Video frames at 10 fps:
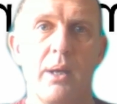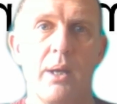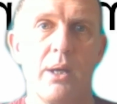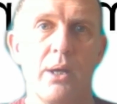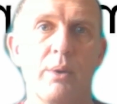
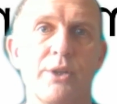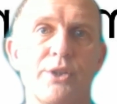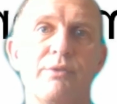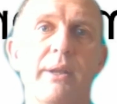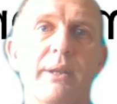Once you've
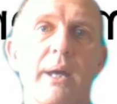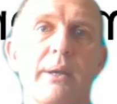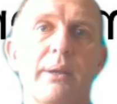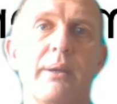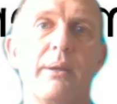done that,
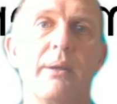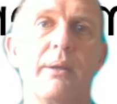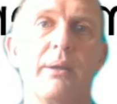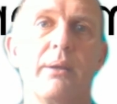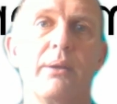
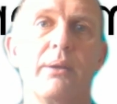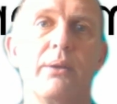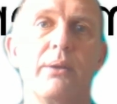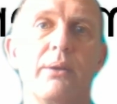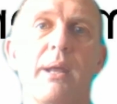you're
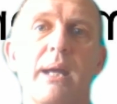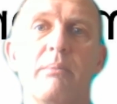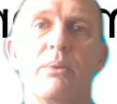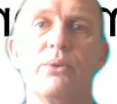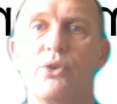then
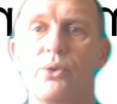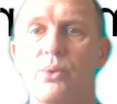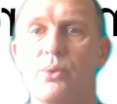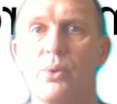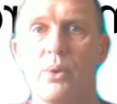able
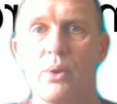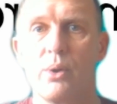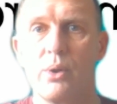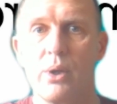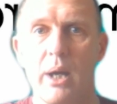to
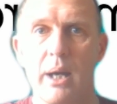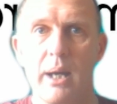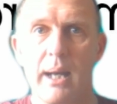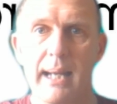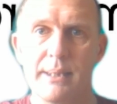
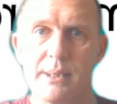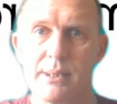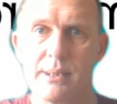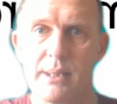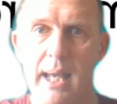
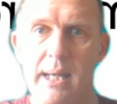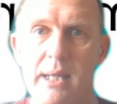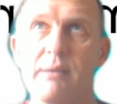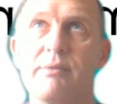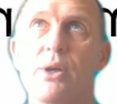access any
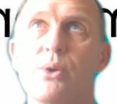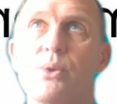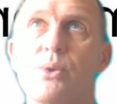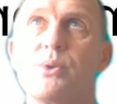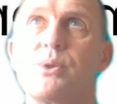of those